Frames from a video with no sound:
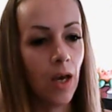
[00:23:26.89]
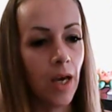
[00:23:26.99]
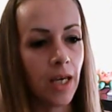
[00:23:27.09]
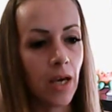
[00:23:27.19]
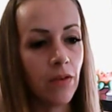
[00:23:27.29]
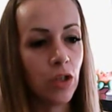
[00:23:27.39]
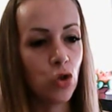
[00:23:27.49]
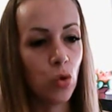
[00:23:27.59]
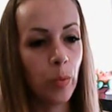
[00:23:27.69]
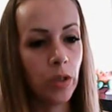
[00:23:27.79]
Having
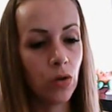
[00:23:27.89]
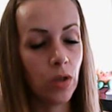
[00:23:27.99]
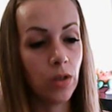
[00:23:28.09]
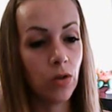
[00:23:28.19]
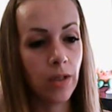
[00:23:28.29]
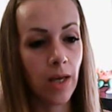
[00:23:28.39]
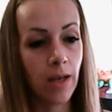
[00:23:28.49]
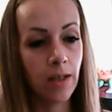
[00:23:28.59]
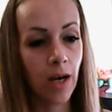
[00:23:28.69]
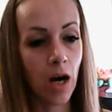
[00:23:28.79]
Jupiter in your 10th
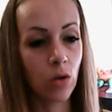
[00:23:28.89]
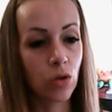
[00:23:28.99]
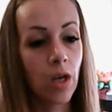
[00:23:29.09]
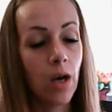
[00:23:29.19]
house